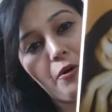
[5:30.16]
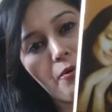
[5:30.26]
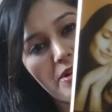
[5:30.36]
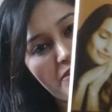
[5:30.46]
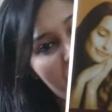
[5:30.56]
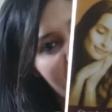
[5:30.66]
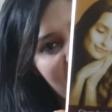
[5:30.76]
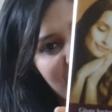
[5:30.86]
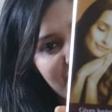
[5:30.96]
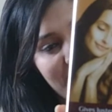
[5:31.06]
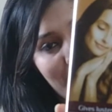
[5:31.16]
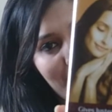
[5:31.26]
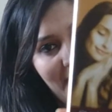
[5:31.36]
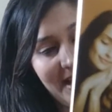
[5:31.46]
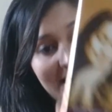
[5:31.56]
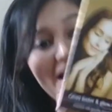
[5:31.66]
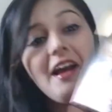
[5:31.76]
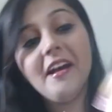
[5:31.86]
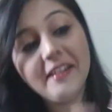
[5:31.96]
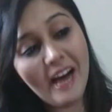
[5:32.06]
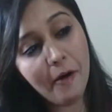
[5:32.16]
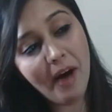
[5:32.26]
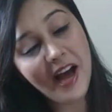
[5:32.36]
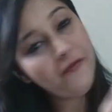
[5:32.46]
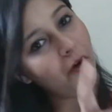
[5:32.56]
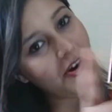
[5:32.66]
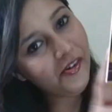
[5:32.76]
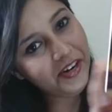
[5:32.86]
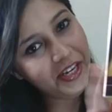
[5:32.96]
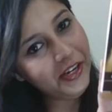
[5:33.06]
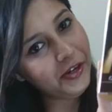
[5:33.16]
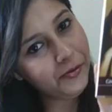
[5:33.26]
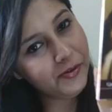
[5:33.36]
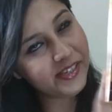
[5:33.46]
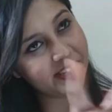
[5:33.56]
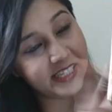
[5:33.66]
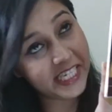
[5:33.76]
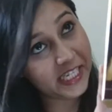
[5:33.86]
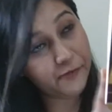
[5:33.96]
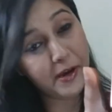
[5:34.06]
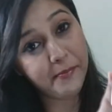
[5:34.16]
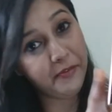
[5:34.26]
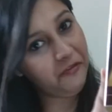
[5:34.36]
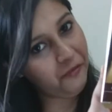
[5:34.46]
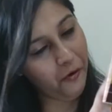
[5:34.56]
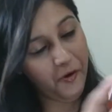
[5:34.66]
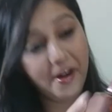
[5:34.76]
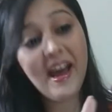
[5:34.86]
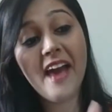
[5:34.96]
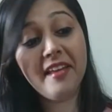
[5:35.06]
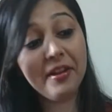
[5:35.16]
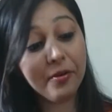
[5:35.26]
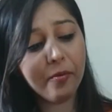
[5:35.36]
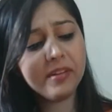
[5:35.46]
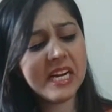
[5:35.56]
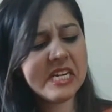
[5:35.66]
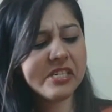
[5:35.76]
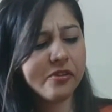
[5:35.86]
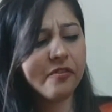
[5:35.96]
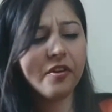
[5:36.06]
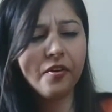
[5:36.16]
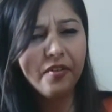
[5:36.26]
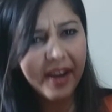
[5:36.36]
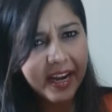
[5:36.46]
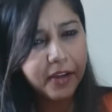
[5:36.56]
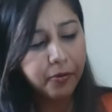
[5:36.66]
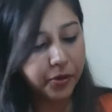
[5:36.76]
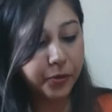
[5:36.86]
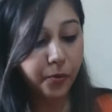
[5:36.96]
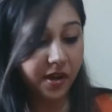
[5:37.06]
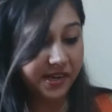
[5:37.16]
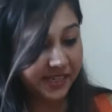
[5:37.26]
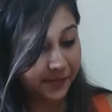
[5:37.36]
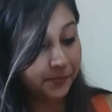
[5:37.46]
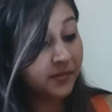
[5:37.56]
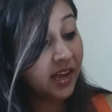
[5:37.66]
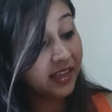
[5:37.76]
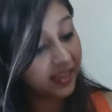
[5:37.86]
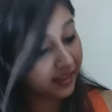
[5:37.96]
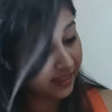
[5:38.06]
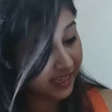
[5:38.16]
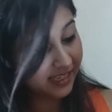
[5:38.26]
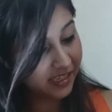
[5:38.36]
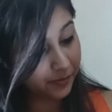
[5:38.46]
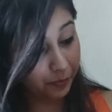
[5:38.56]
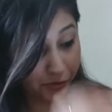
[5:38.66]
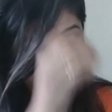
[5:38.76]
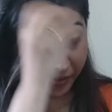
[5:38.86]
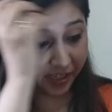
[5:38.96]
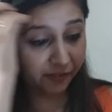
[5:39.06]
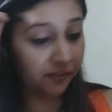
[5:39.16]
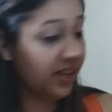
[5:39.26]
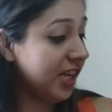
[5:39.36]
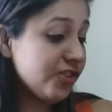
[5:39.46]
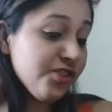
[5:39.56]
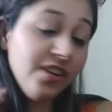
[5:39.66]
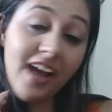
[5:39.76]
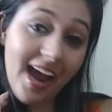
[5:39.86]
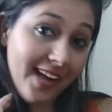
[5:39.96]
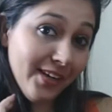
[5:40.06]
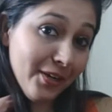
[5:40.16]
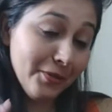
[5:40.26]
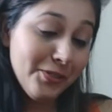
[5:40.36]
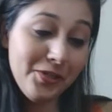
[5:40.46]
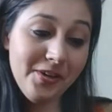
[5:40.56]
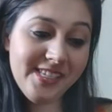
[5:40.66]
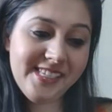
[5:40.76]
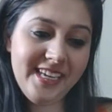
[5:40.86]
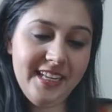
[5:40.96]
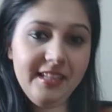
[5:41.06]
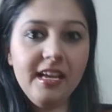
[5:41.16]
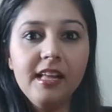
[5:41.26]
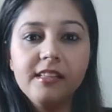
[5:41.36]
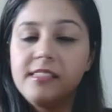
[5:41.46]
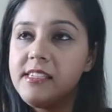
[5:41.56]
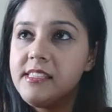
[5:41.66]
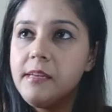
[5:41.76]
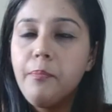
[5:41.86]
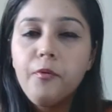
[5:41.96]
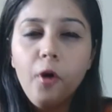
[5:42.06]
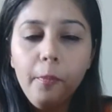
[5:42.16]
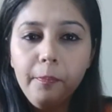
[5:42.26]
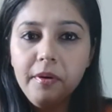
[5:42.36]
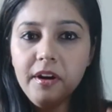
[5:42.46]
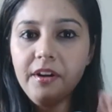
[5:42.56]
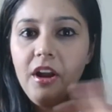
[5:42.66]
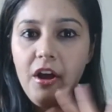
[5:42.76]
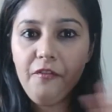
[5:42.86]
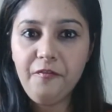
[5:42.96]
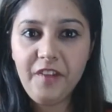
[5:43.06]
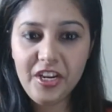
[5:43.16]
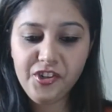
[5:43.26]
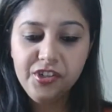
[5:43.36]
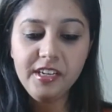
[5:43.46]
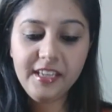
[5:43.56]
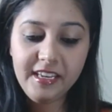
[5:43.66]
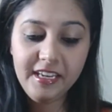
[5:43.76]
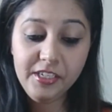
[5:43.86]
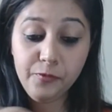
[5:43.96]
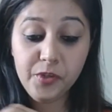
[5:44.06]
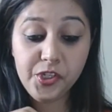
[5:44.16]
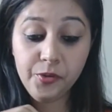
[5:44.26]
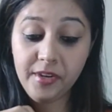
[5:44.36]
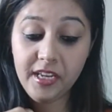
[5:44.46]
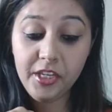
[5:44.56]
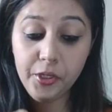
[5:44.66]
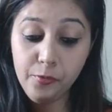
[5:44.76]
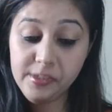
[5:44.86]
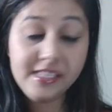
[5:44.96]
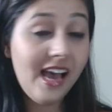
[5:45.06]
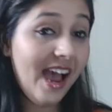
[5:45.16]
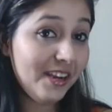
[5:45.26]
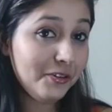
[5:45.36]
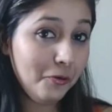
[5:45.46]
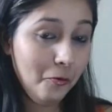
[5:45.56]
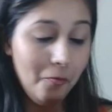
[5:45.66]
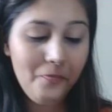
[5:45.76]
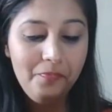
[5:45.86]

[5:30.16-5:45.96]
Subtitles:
Gold Facial Pack. Now I have already used this one before and I know that it is of a really good quality. This is supposed to give luster and glow to your skin. This is the proper facial kit which you can use at home.